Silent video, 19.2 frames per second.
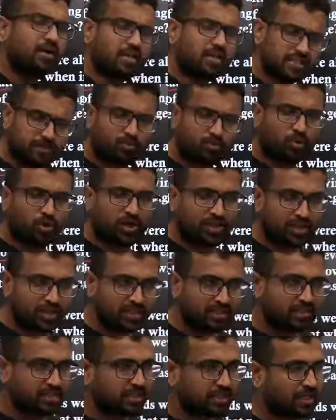
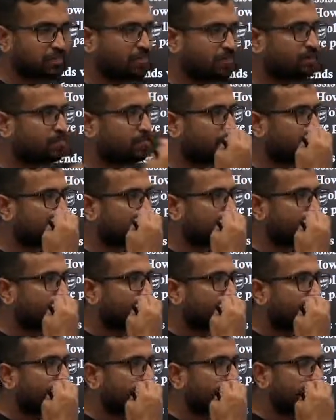Reciprocating the same, it means
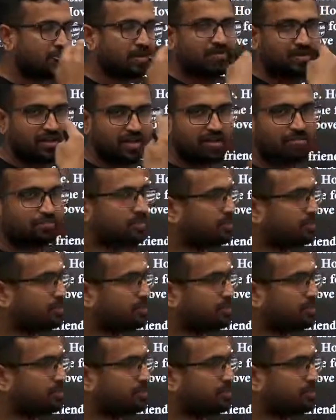they will help